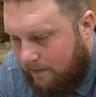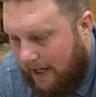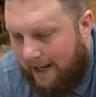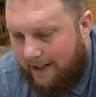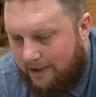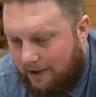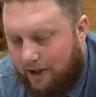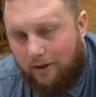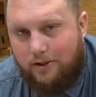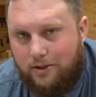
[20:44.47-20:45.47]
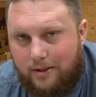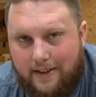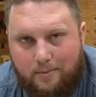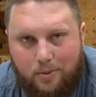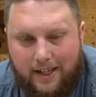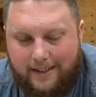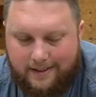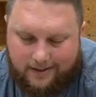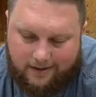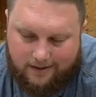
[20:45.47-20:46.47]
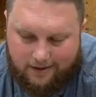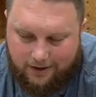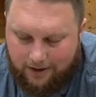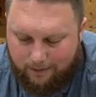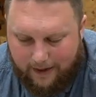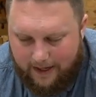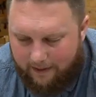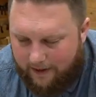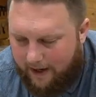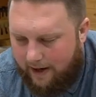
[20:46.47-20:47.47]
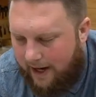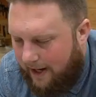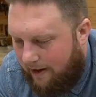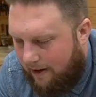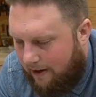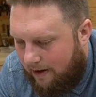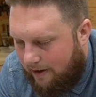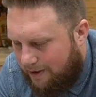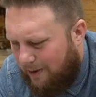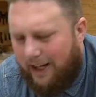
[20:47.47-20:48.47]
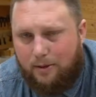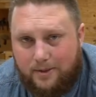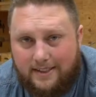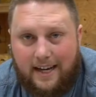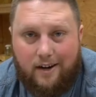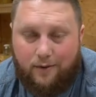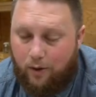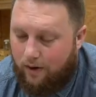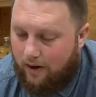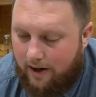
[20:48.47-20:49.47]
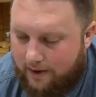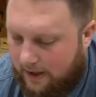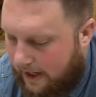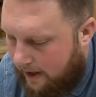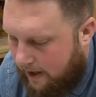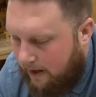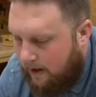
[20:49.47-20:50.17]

Tandy's your go-to leather place, so you can find it there, and also it helps us out if you order online.